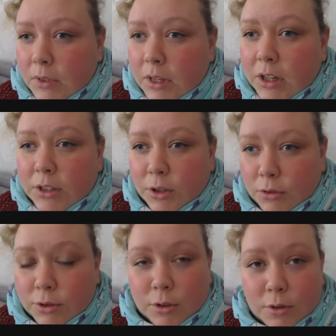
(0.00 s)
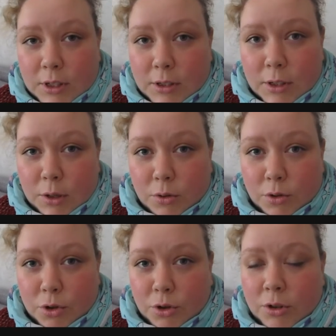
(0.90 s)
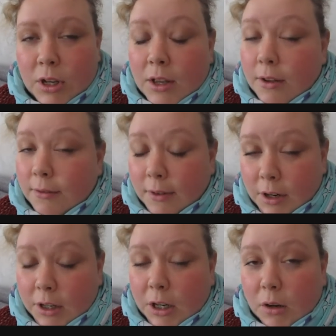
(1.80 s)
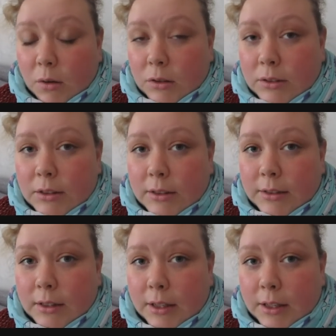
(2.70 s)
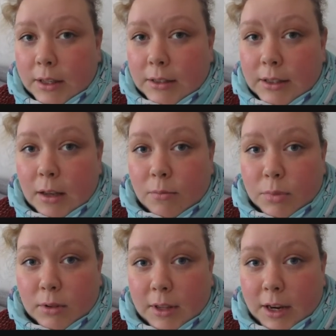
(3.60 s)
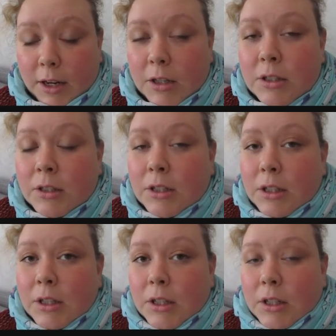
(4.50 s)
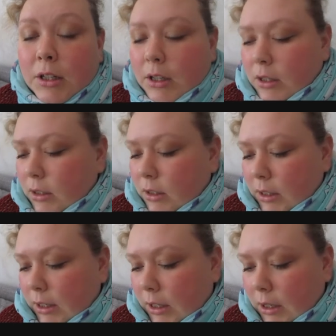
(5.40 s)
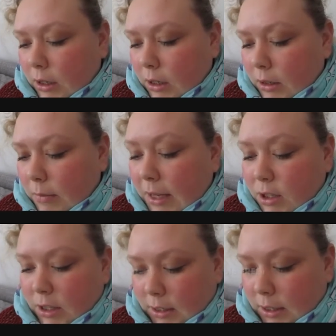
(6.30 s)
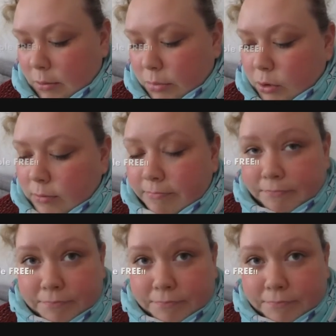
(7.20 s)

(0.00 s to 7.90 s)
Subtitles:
There is also this huge, very old temple there, the Meiji-temple.